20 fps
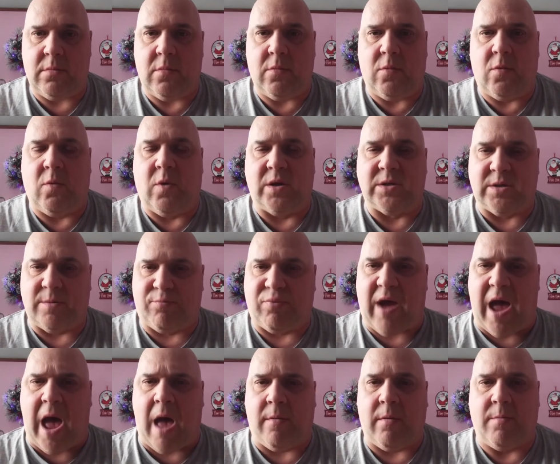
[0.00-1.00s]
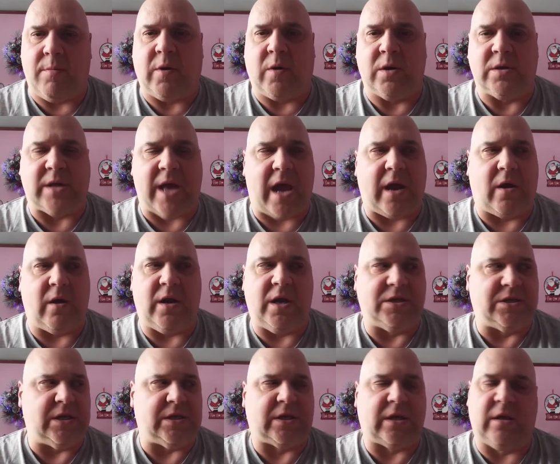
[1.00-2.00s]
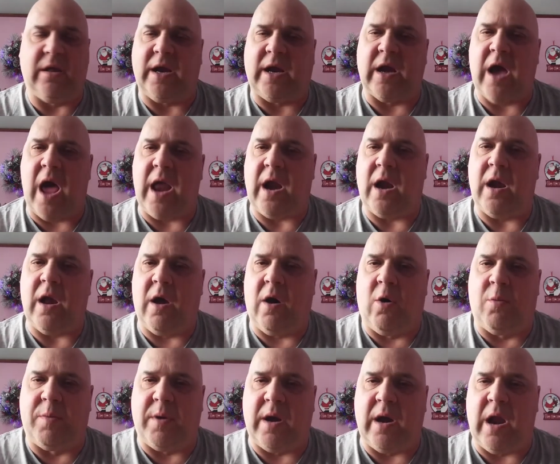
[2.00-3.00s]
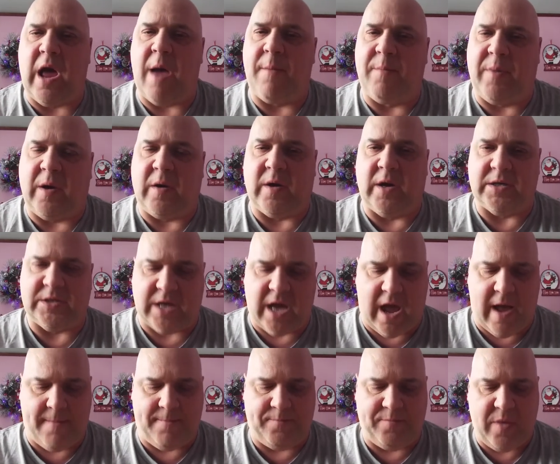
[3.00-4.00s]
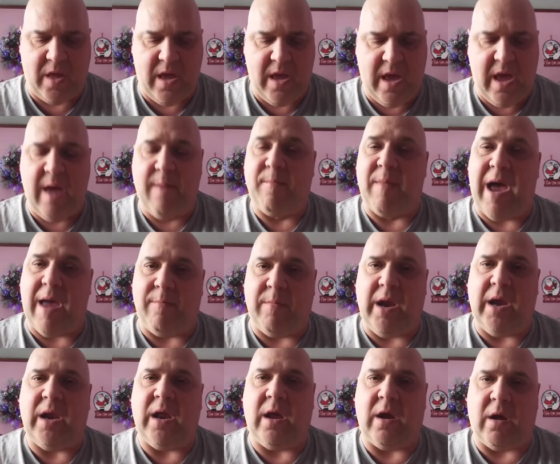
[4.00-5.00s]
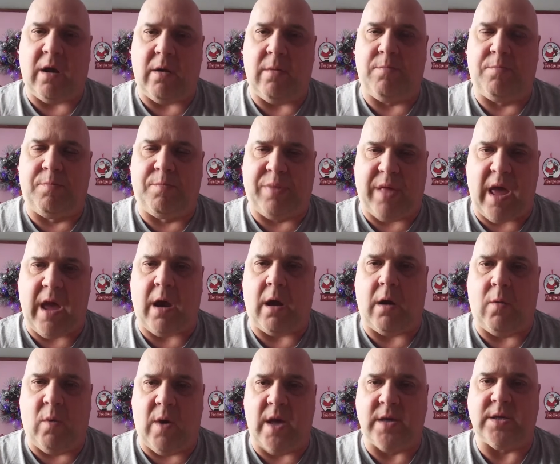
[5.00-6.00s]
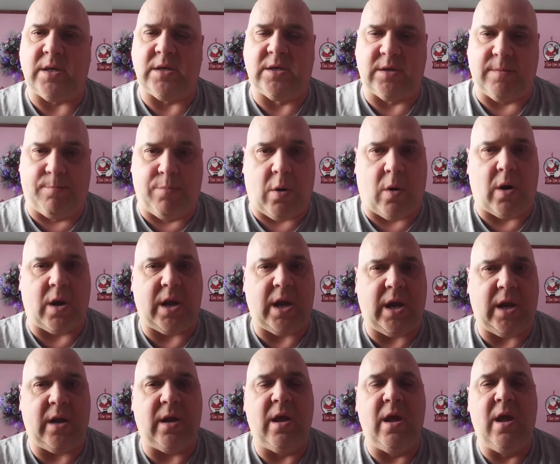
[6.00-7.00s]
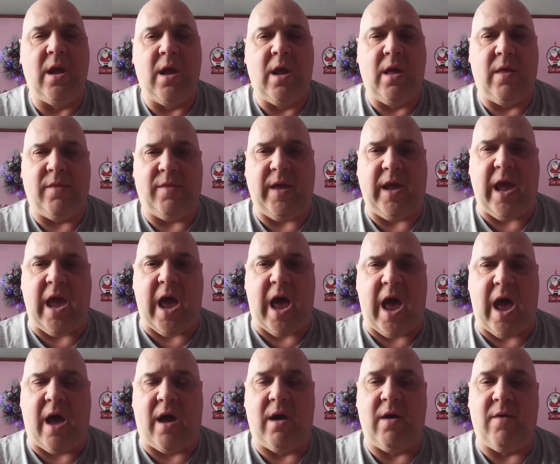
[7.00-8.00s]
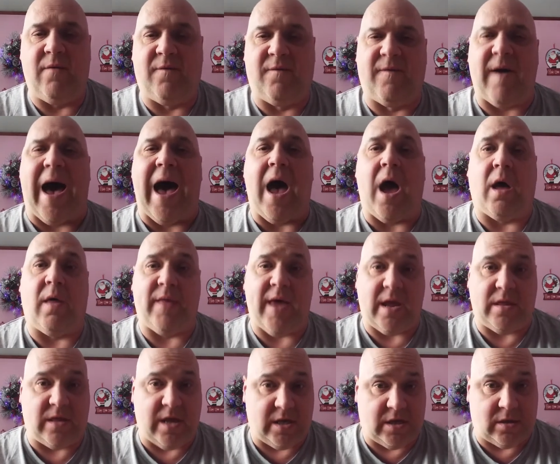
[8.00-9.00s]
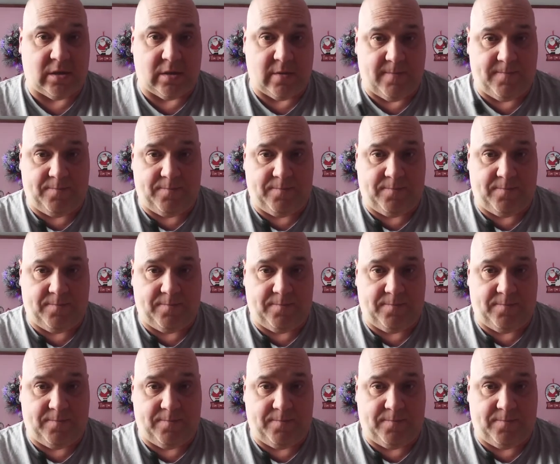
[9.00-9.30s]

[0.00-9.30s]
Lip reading: was a problem because I couldn't just click on it and open it up because my media player wasn't supporting the file that this